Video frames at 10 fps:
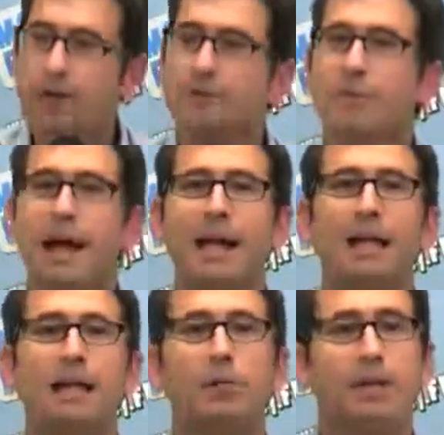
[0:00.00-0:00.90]
from any
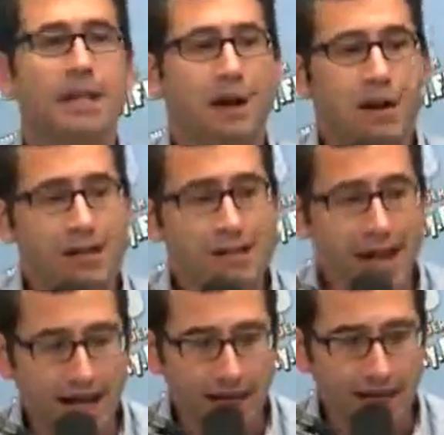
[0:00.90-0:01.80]
libertarian
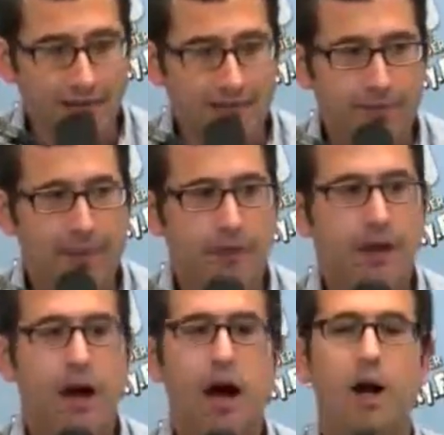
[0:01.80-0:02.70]
techie
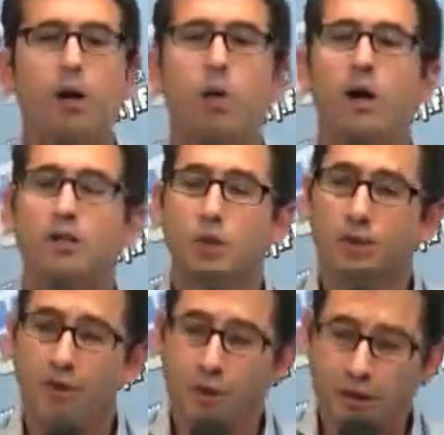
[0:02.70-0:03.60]
who wants to
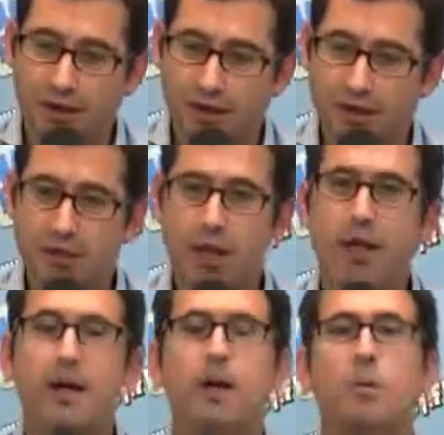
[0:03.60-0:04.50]
refute this.
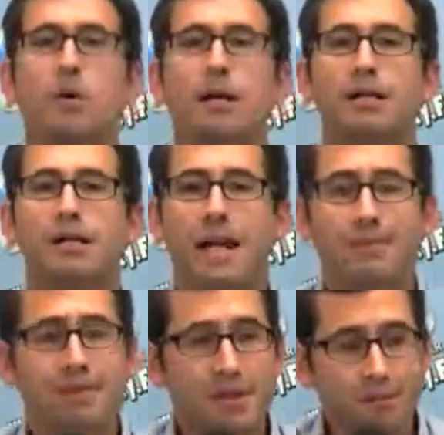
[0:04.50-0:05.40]
But it
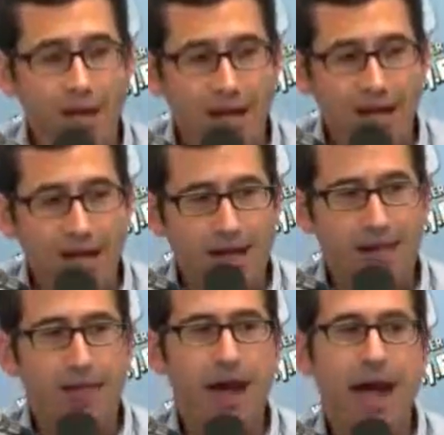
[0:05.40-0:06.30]
seems to me
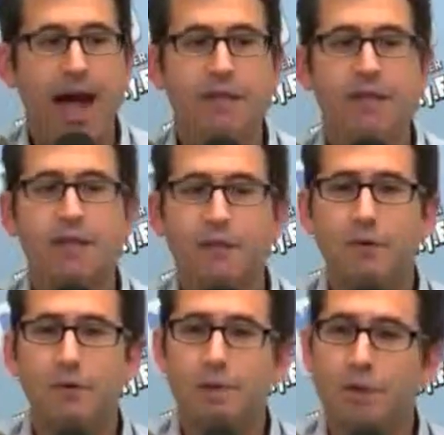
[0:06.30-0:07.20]
that the
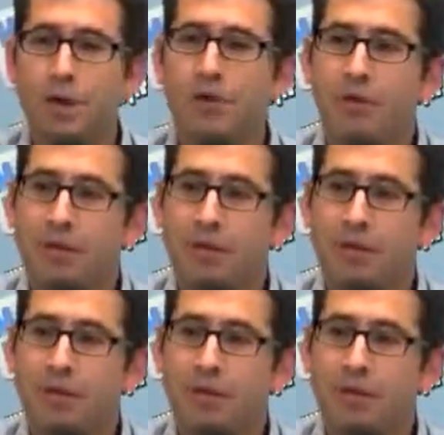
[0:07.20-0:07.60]
difference between the